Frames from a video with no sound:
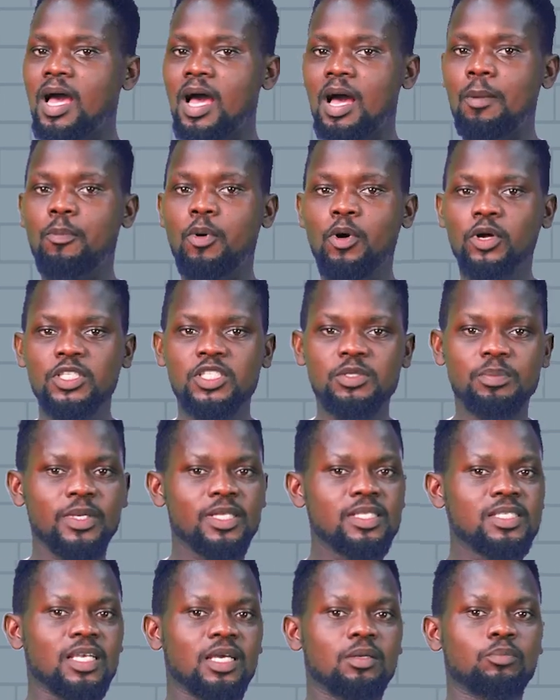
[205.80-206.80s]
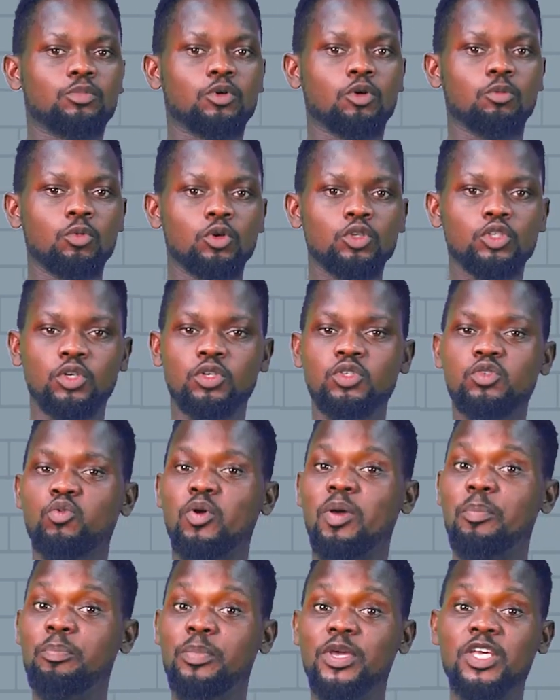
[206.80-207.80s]
Appointments and promotions
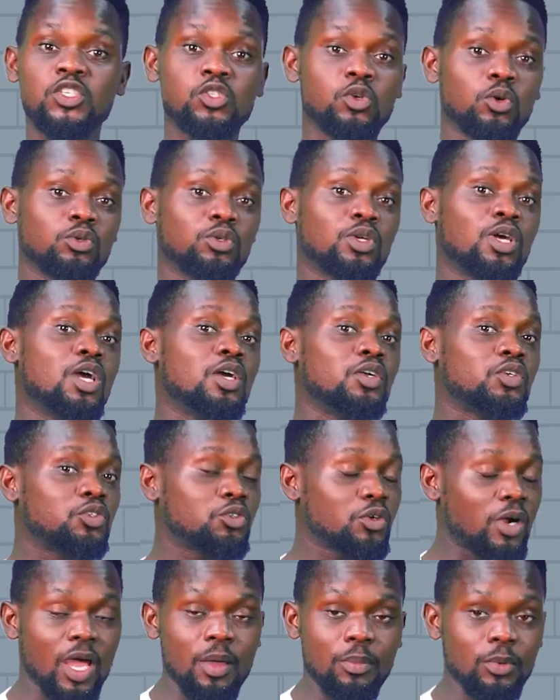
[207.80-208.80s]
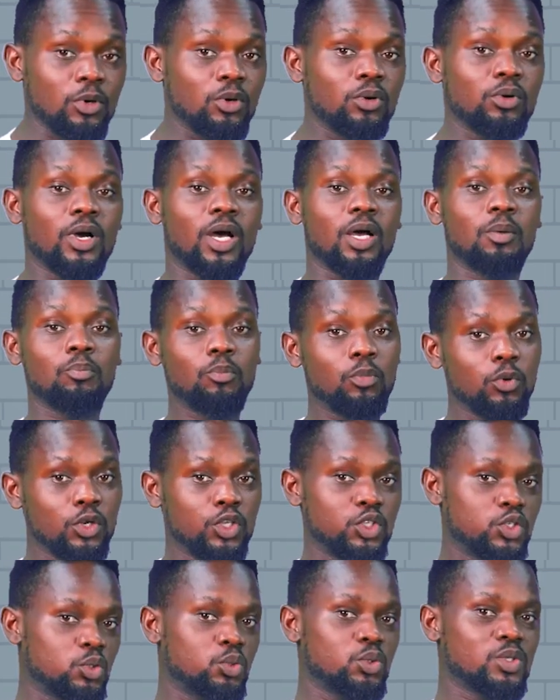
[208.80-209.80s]
were based on tribal and
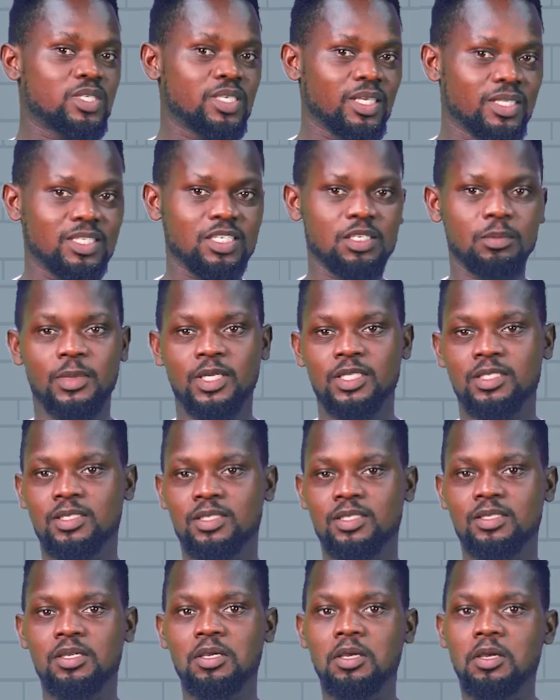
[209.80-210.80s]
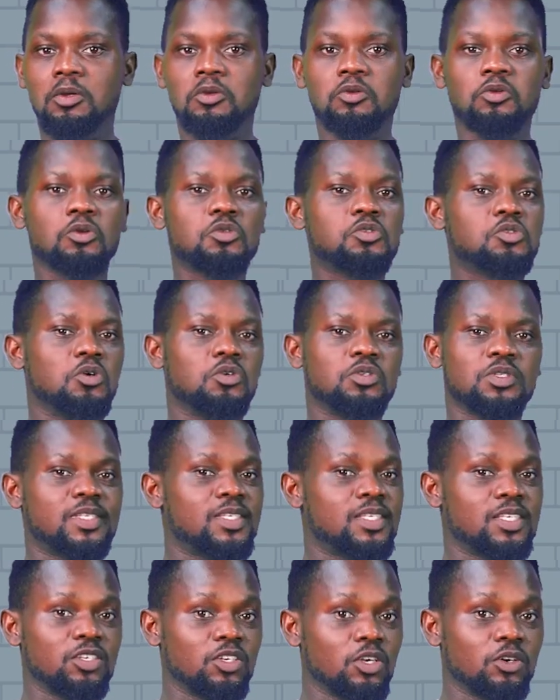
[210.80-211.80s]
political sentiments, not on
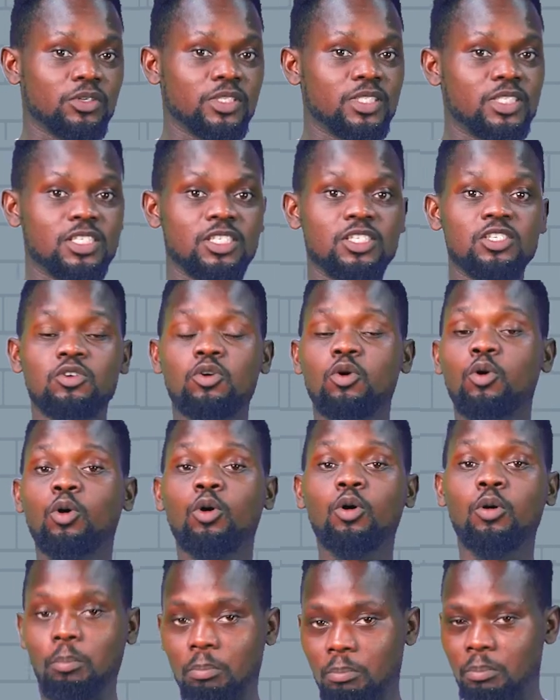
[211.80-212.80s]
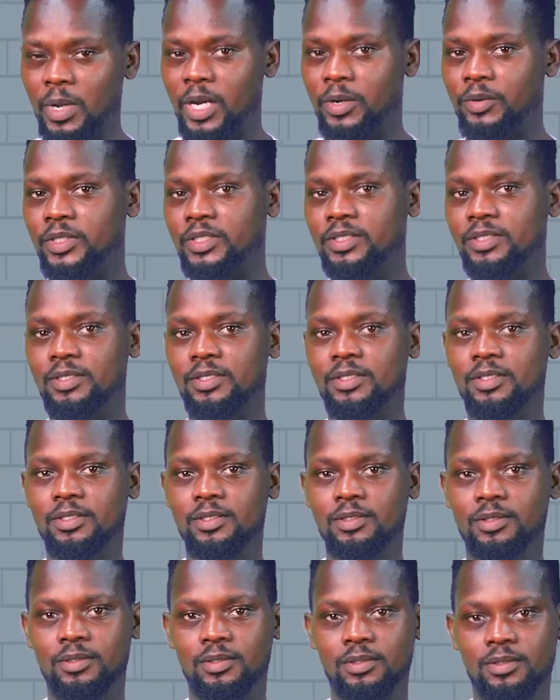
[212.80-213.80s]
seniority or merits.
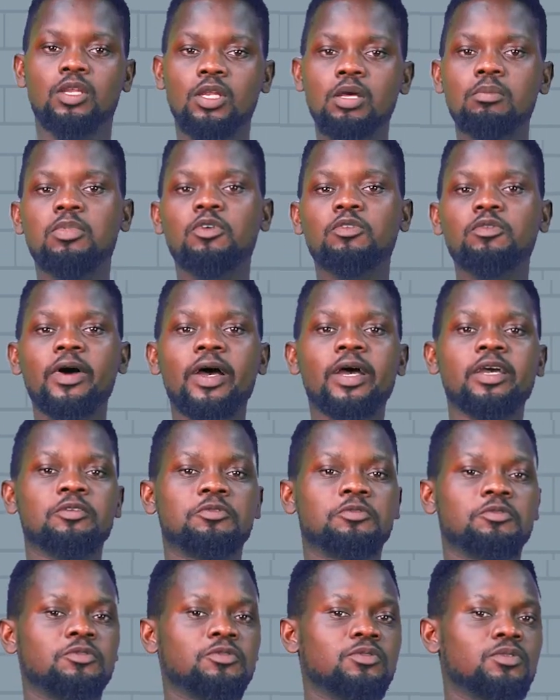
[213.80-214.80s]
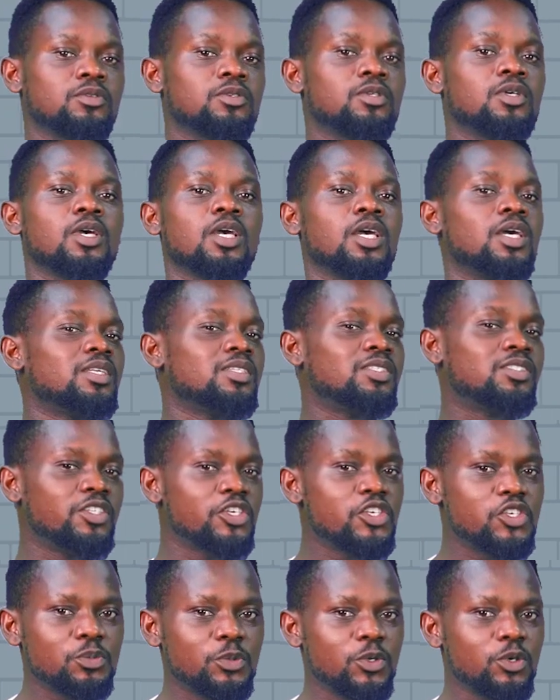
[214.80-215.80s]
Number 5.
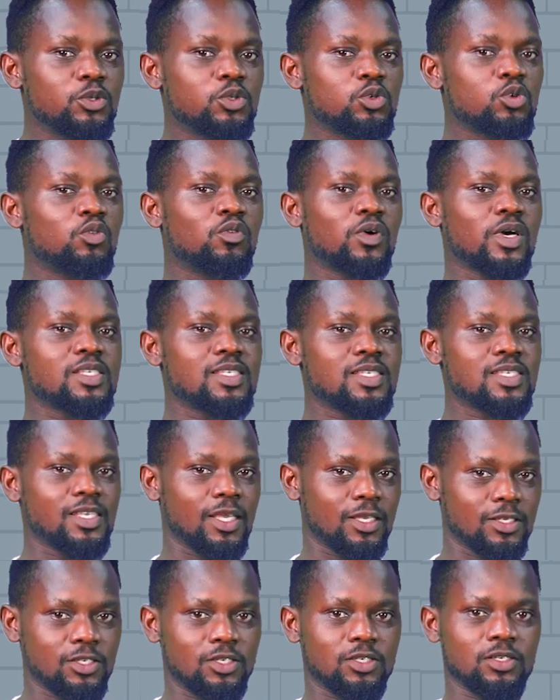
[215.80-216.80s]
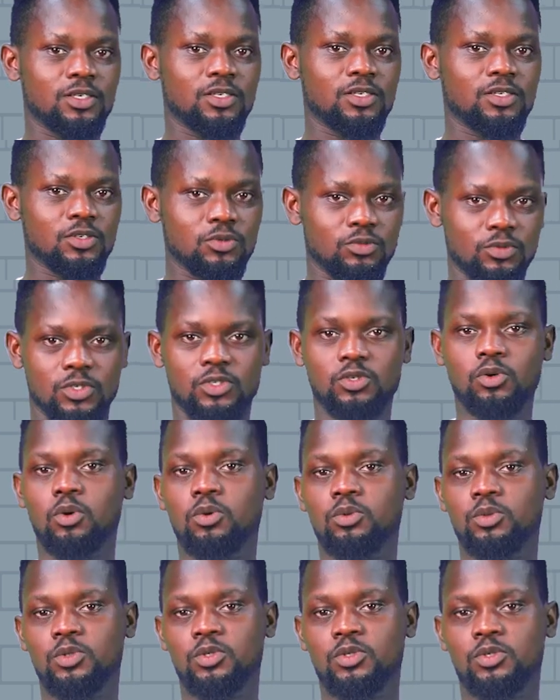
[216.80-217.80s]
Disputes over census
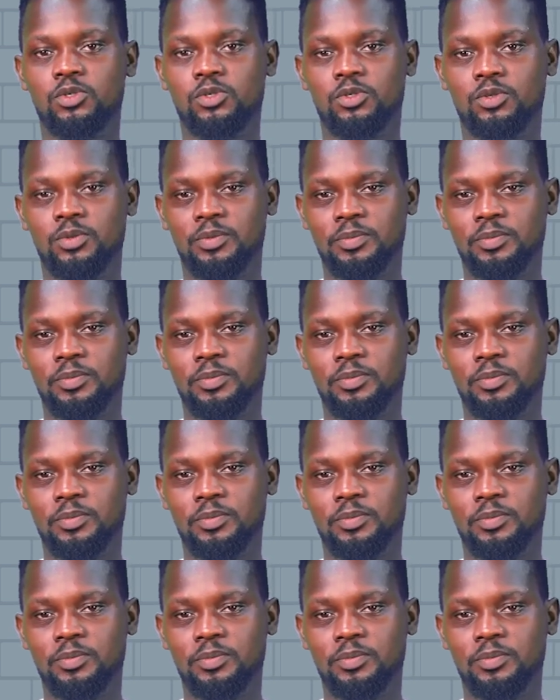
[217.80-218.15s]
results.